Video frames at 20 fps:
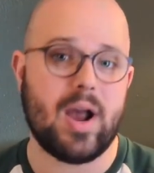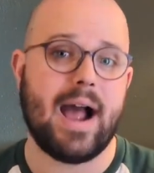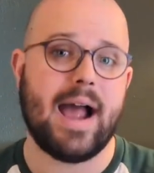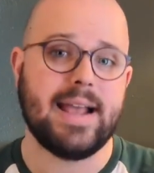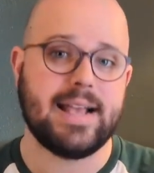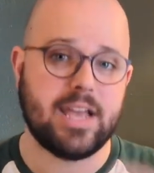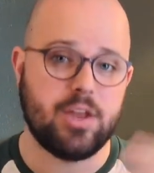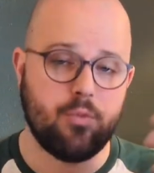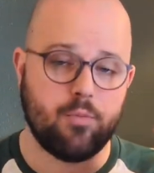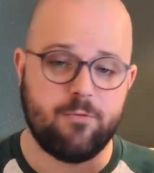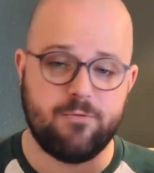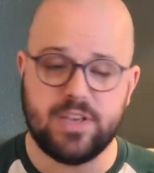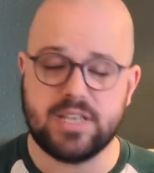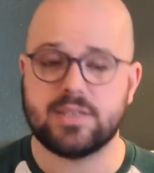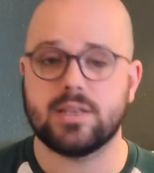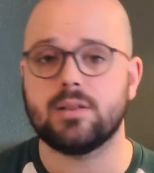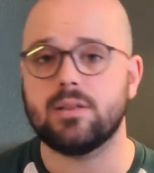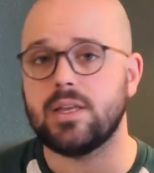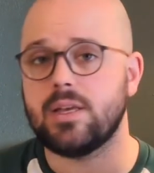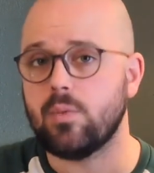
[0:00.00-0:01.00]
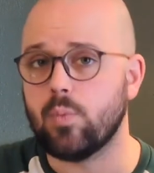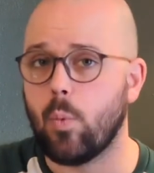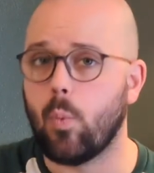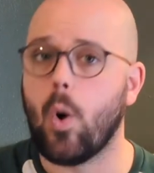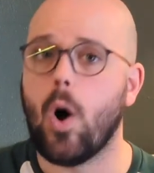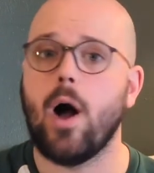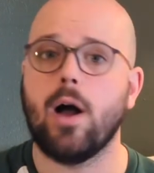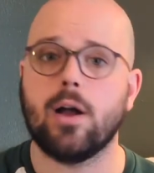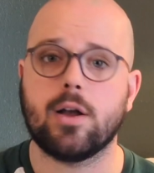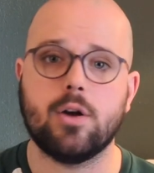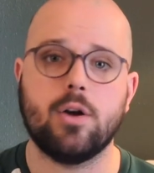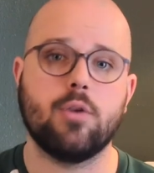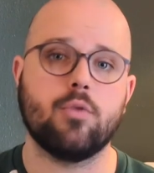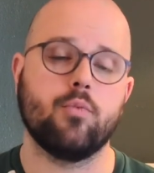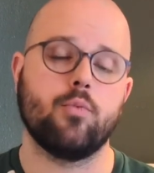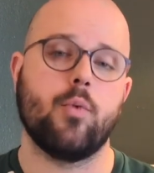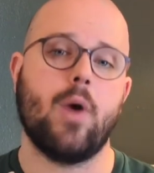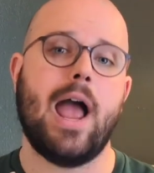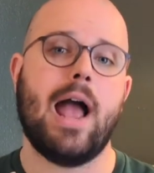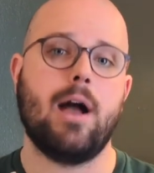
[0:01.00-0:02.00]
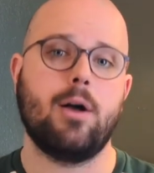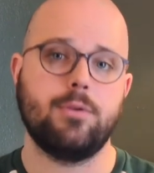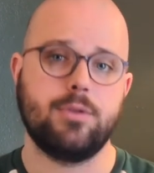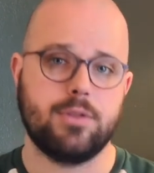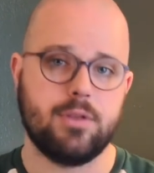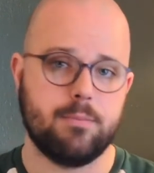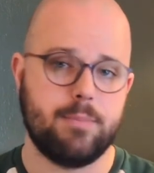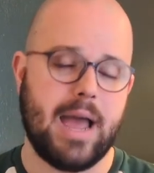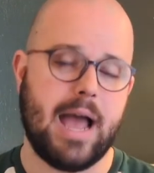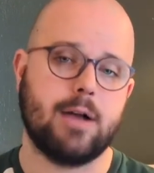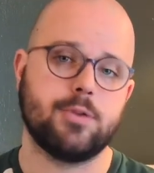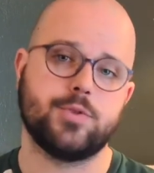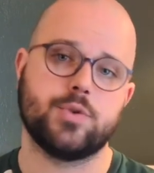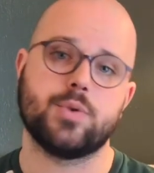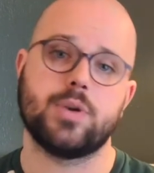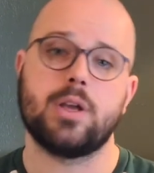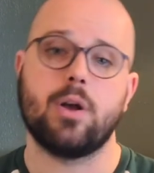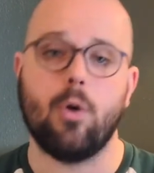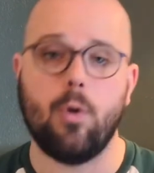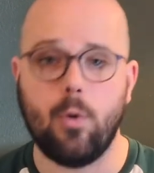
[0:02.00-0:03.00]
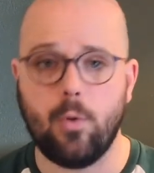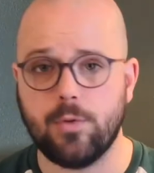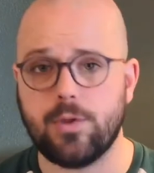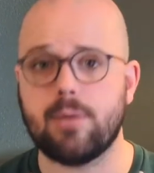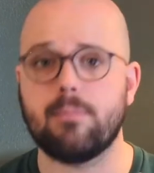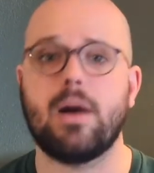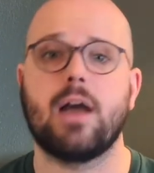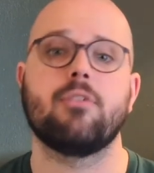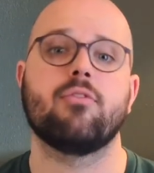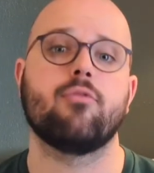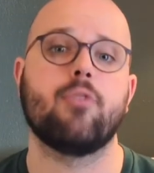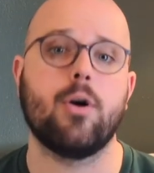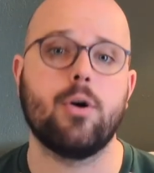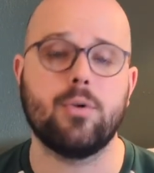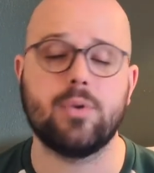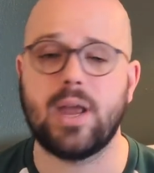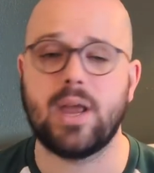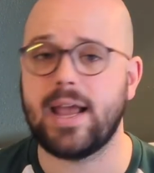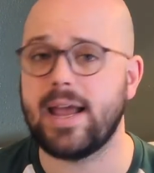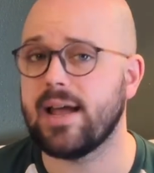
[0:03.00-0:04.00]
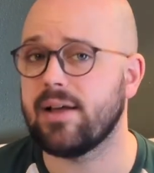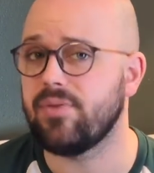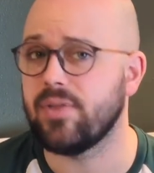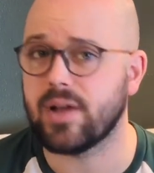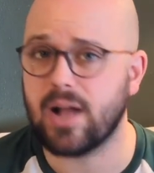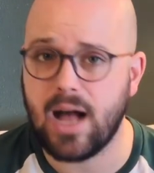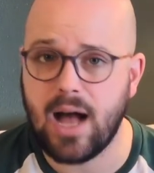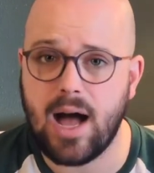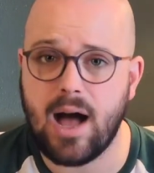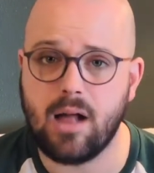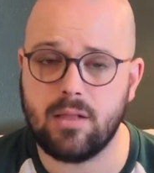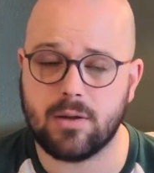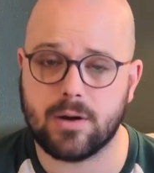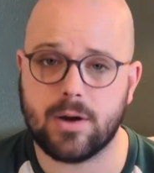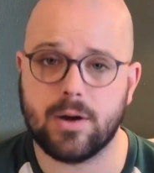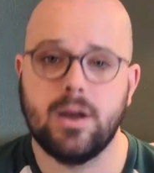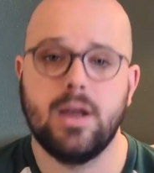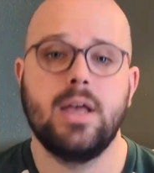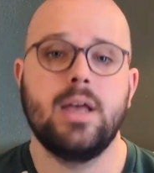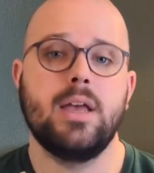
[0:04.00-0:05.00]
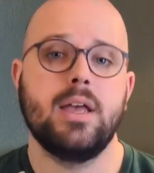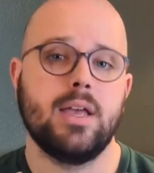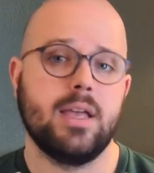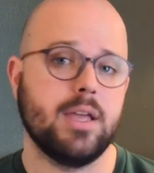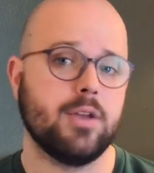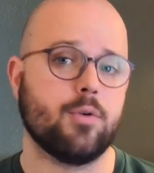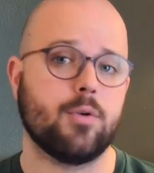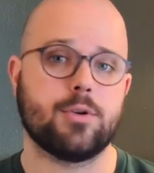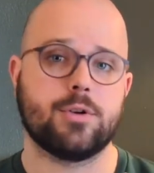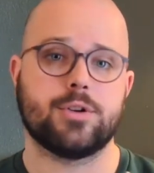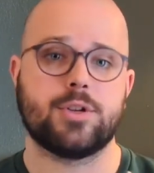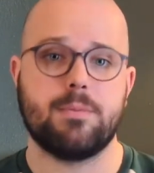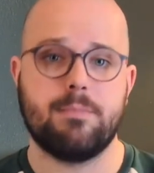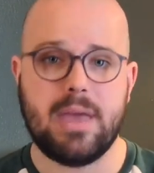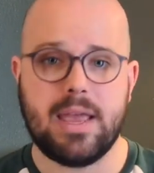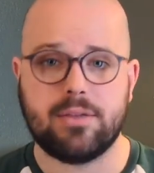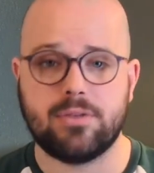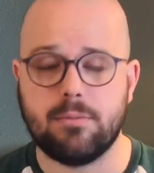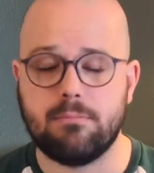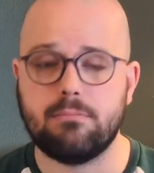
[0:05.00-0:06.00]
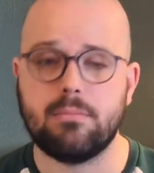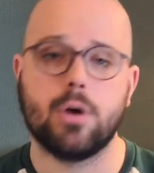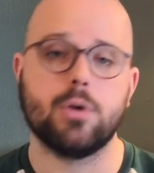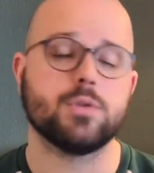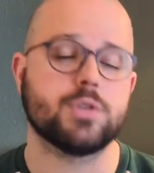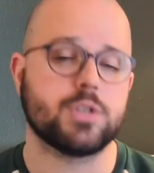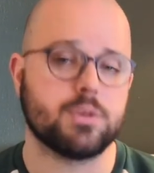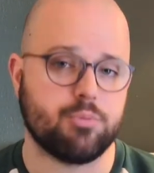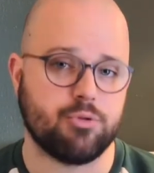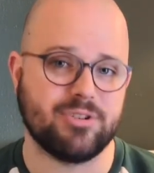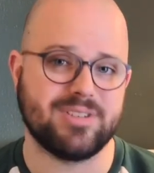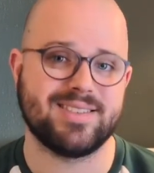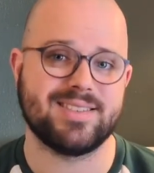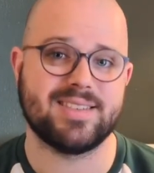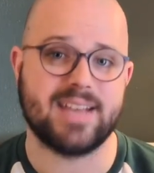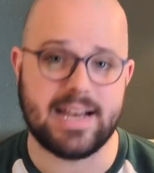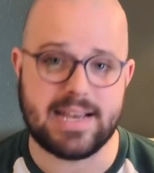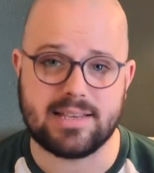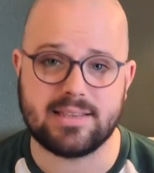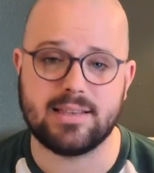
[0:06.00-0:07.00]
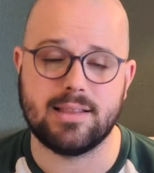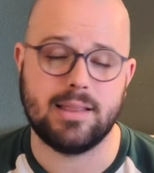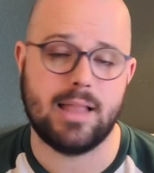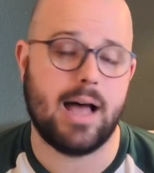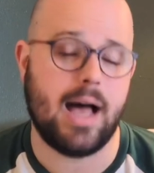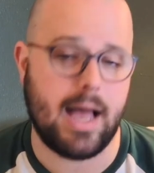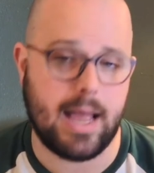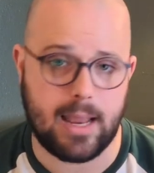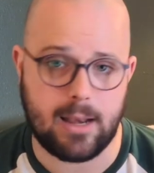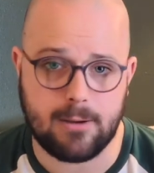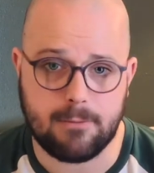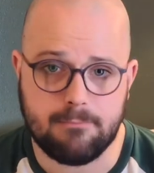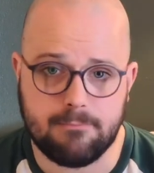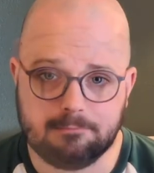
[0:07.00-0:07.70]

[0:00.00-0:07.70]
I can physically walk around the boundary holding my phone and the collar in order to make the most precise line.